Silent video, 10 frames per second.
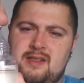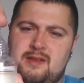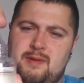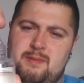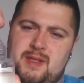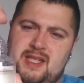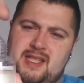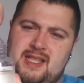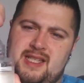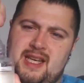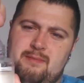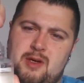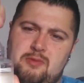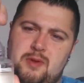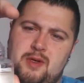So remember, this is a
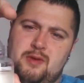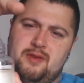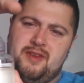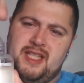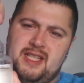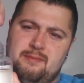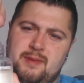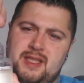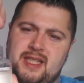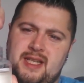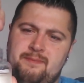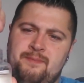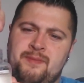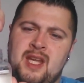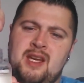10ml bottle of 18mg.